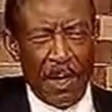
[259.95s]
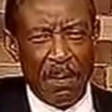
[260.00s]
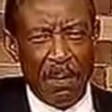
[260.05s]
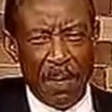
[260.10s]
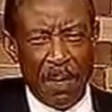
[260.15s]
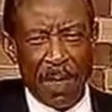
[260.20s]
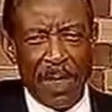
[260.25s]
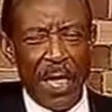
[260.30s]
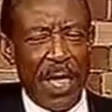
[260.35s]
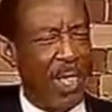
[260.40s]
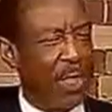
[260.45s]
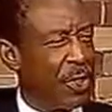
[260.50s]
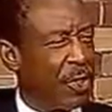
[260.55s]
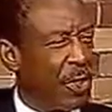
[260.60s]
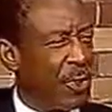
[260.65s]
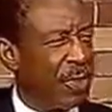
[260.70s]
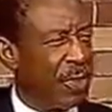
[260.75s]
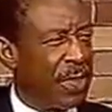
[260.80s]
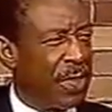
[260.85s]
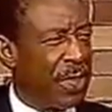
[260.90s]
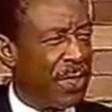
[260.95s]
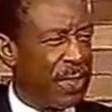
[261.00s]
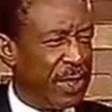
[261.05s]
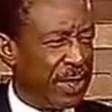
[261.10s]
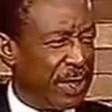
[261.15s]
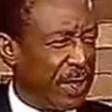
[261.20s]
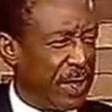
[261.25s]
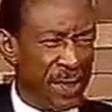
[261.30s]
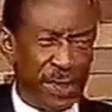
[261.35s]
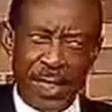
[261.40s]
But then some
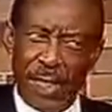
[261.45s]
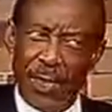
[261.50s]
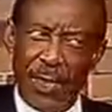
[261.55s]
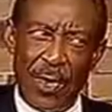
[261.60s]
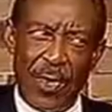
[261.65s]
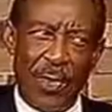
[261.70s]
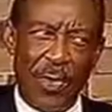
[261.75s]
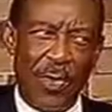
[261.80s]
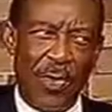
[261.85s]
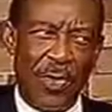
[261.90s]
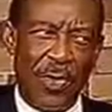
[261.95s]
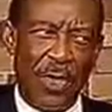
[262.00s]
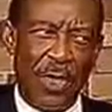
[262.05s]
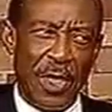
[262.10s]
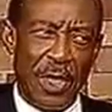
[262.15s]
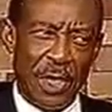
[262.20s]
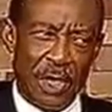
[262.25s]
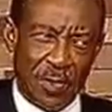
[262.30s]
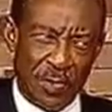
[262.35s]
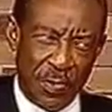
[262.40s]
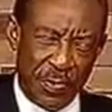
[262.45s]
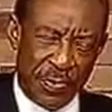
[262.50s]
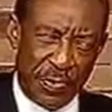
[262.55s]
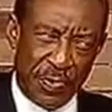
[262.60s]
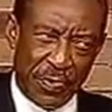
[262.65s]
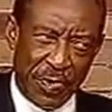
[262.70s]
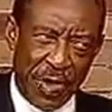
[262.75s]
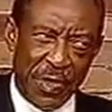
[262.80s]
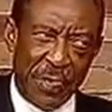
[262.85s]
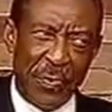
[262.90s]
statistics say, no, it's
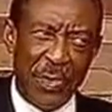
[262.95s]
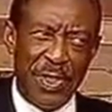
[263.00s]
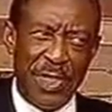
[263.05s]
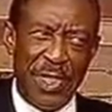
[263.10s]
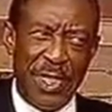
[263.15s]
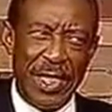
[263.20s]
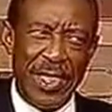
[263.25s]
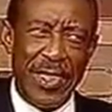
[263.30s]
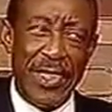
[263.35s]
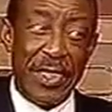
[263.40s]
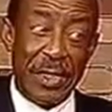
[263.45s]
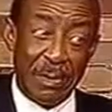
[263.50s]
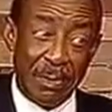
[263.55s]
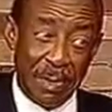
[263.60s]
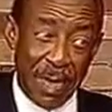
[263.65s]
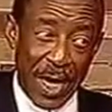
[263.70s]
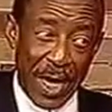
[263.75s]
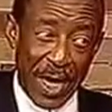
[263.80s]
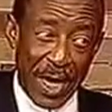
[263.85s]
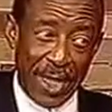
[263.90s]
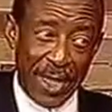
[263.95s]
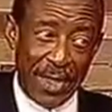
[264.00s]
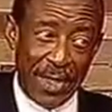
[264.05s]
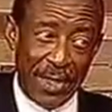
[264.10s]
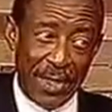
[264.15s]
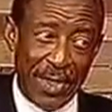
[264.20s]
55% black,